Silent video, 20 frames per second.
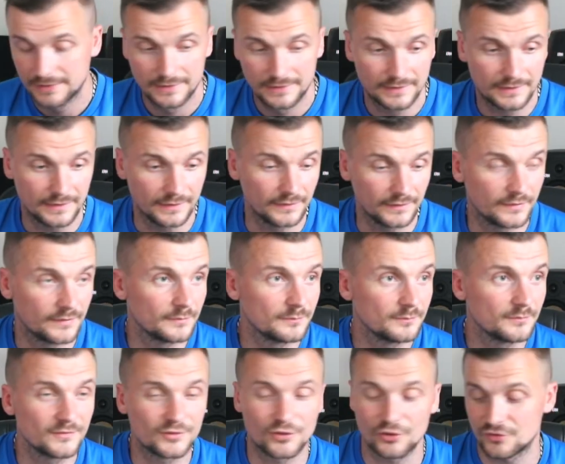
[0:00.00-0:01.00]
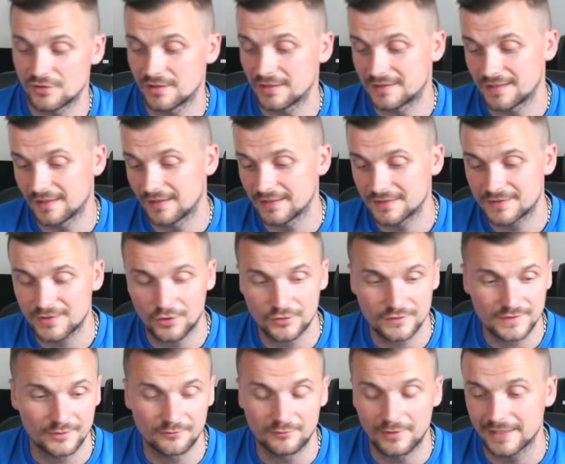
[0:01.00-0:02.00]
Do they talk
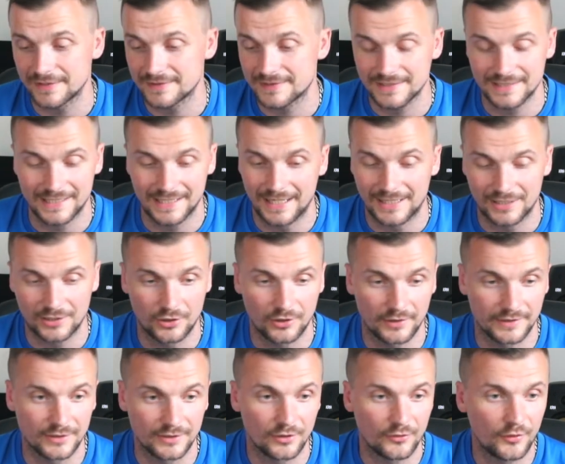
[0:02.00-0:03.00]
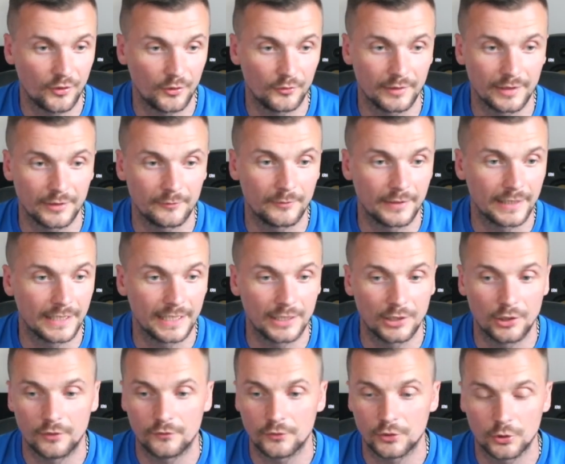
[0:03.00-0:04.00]
to Rads? He ain't got any authority really
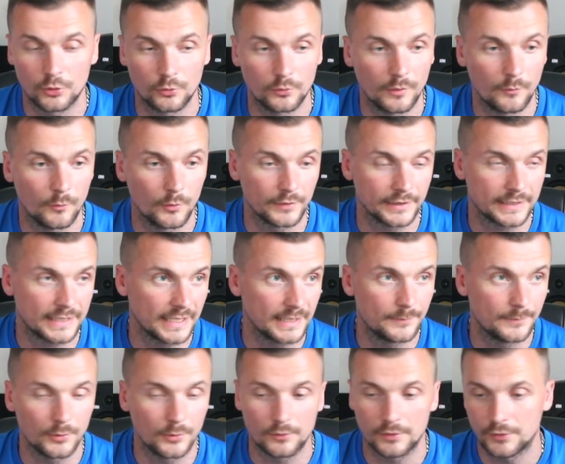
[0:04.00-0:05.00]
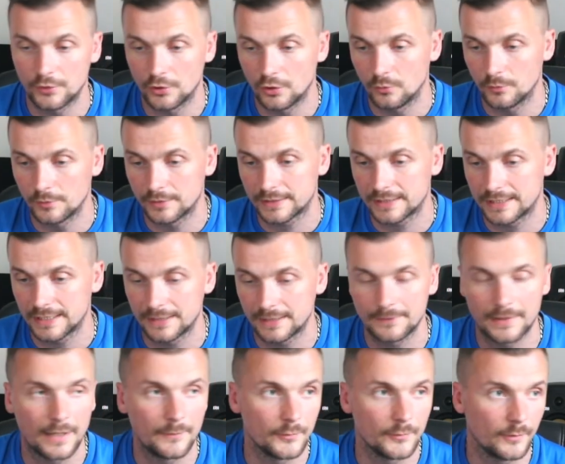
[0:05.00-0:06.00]
over who they want to keep, who they don't want to keep.
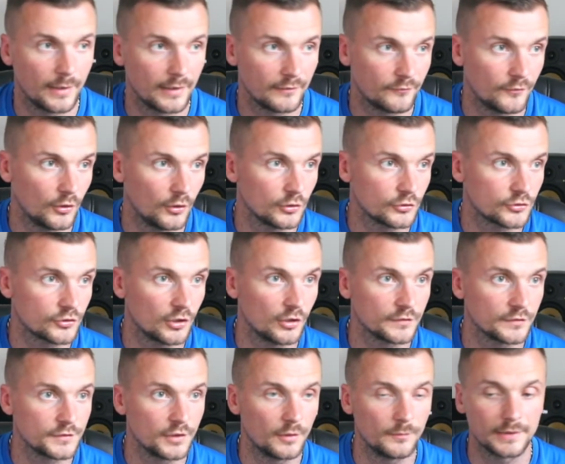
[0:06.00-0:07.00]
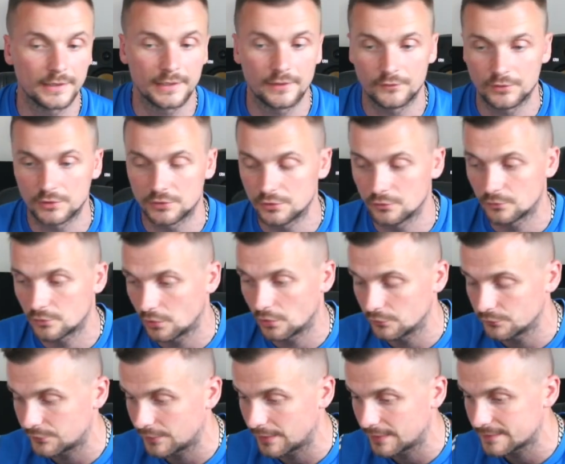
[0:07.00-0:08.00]
That'll be why Forshaw's not been given a new
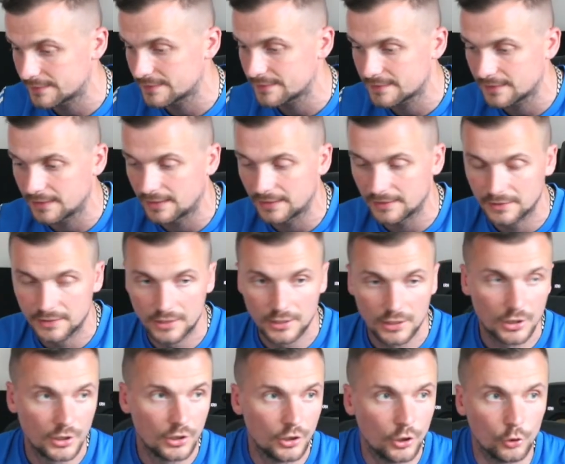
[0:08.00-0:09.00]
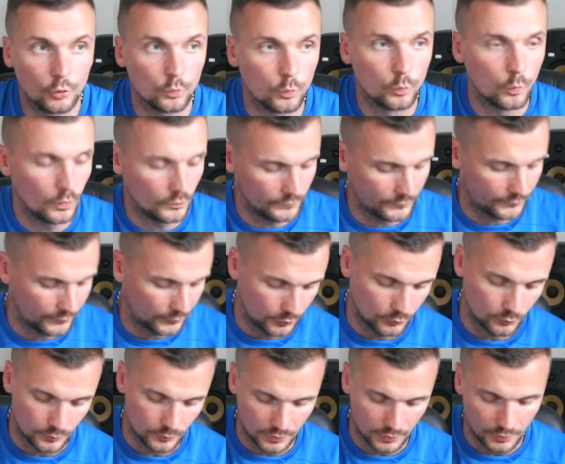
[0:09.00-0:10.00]
contract. It's like, who wants
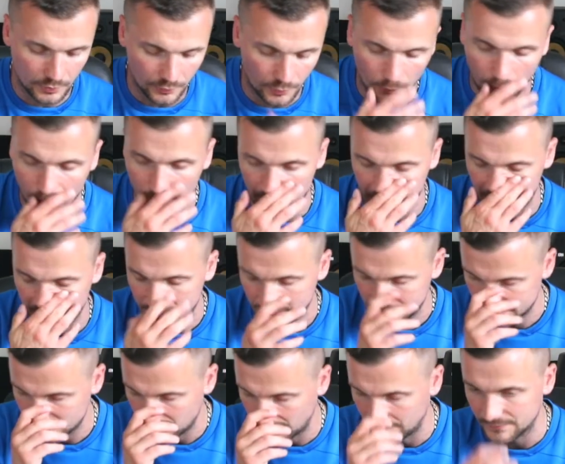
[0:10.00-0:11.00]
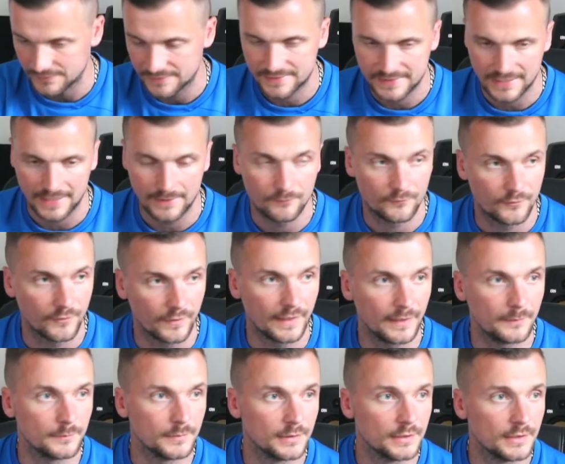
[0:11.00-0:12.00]
who? We don't know at minute. And same for
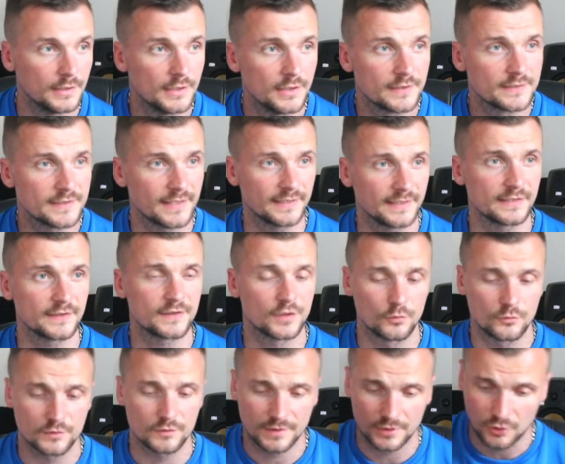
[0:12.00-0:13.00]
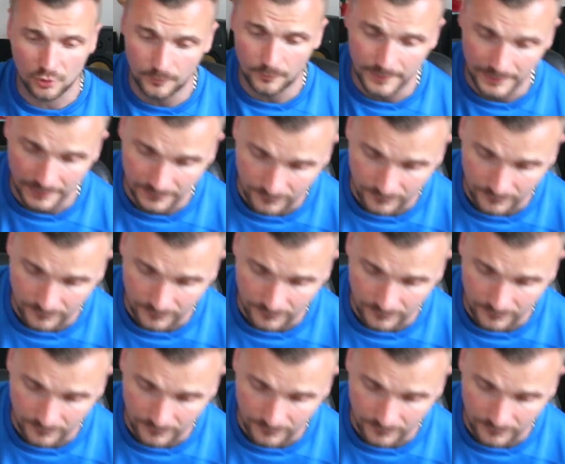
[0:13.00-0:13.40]
them. So I think as soon as they come in, they've